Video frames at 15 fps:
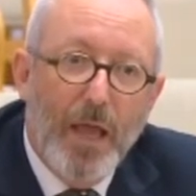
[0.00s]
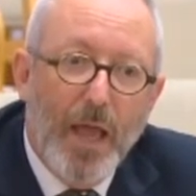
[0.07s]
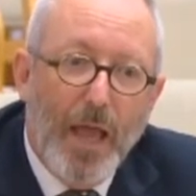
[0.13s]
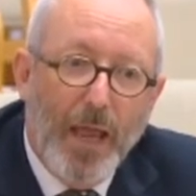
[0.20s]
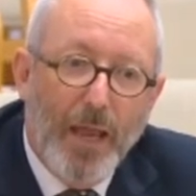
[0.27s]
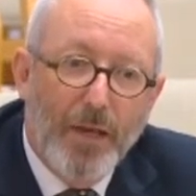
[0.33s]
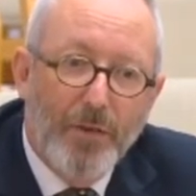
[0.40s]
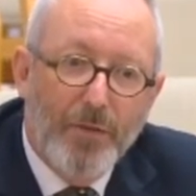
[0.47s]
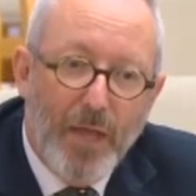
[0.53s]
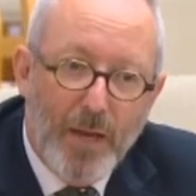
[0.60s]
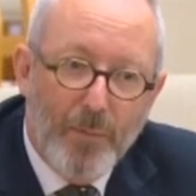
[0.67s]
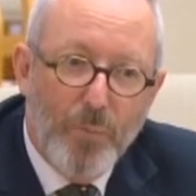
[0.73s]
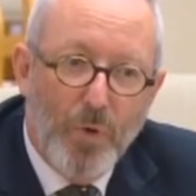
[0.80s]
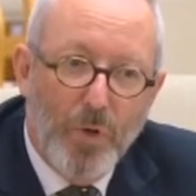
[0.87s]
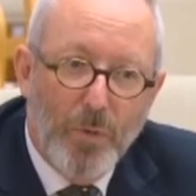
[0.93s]
And at
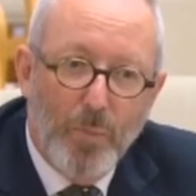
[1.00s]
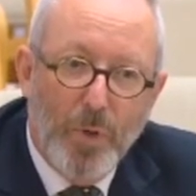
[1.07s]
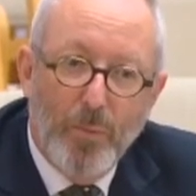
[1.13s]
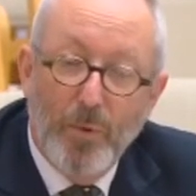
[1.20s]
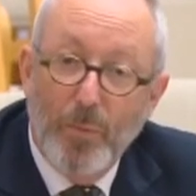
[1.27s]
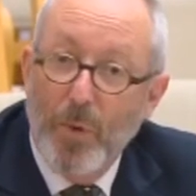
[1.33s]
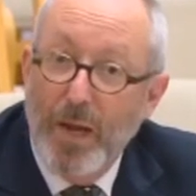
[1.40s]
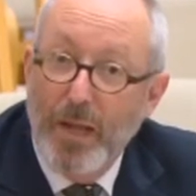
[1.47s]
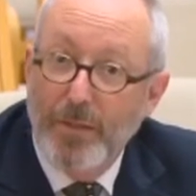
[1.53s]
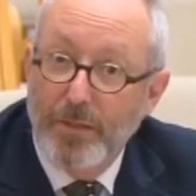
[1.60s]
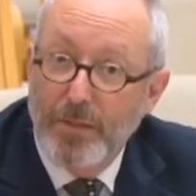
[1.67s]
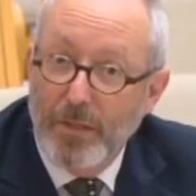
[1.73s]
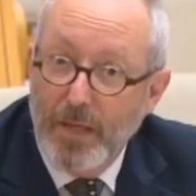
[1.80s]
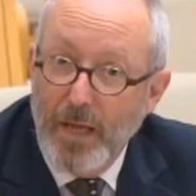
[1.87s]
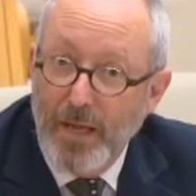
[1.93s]
that point we were aware that
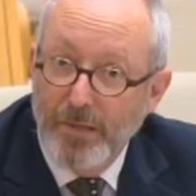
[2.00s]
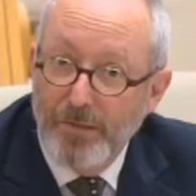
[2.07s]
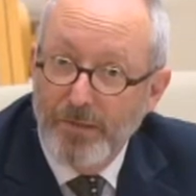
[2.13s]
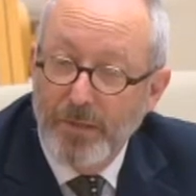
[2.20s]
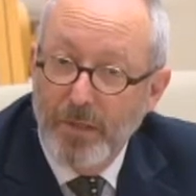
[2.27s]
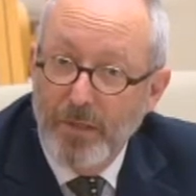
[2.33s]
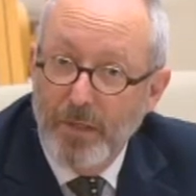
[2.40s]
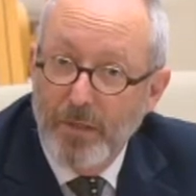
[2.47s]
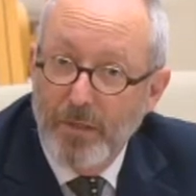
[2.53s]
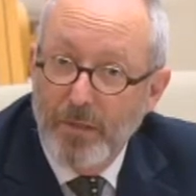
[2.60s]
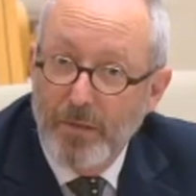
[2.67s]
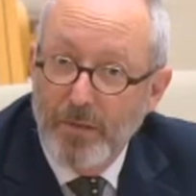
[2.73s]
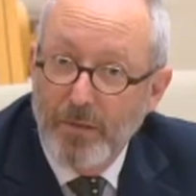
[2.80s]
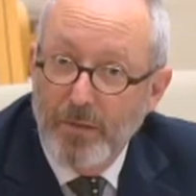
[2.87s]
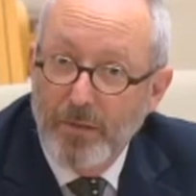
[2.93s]
the case
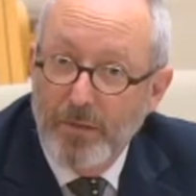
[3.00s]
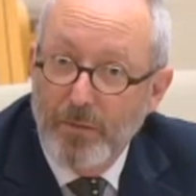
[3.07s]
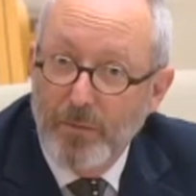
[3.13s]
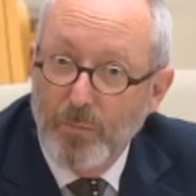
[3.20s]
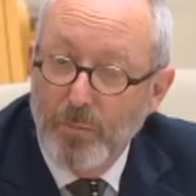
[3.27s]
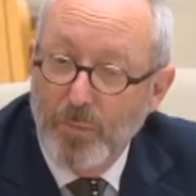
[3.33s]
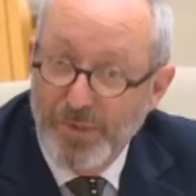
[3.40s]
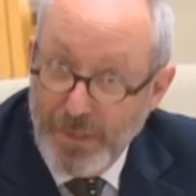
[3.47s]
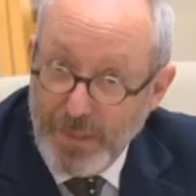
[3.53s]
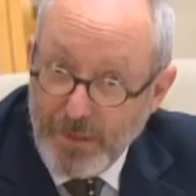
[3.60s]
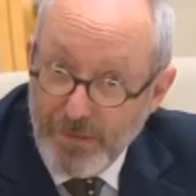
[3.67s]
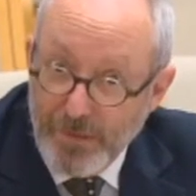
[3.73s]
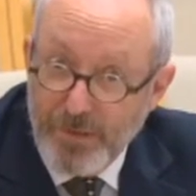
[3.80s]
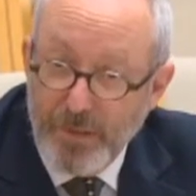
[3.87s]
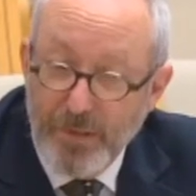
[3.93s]
was in
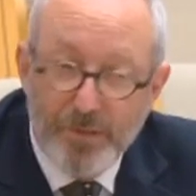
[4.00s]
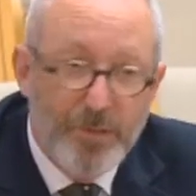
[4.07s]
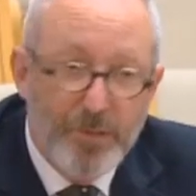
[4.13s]
existence.